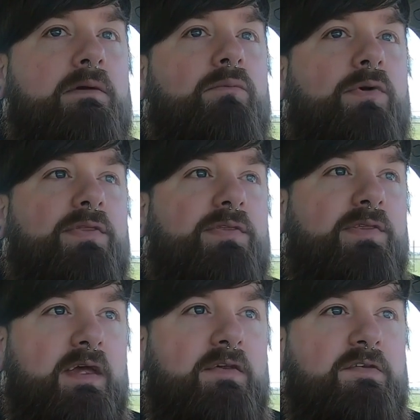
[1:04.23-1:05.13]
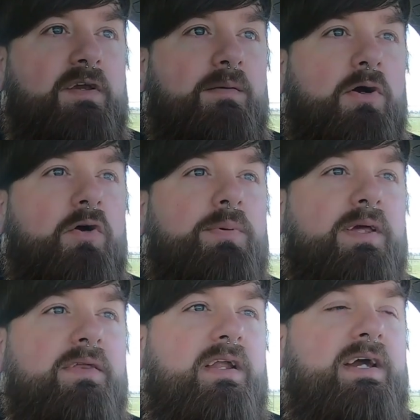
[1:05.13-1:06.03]
With this, I'm
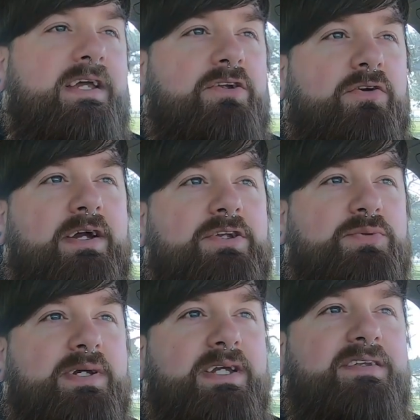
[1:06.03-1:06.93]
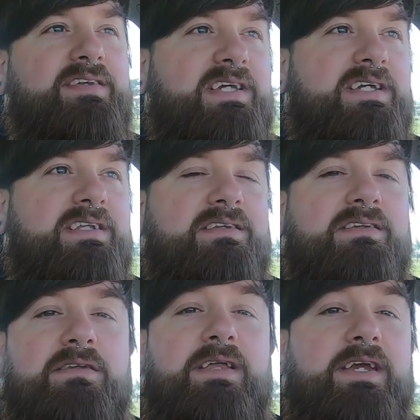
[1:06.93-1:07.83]
hoping that I can graduate in
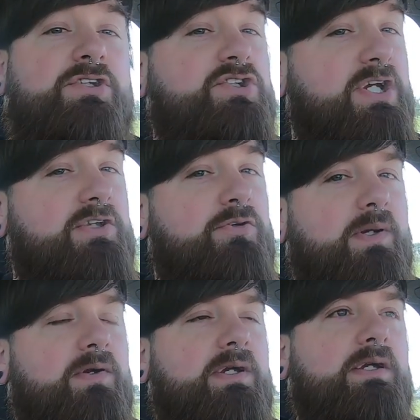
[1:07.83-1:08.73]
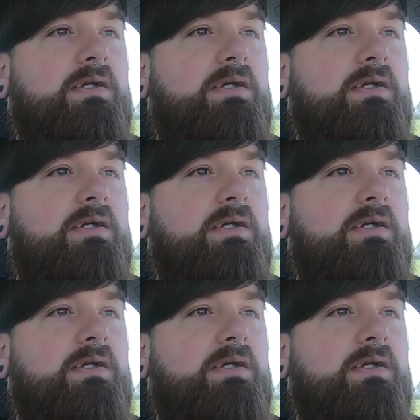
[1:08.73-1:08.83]
like January.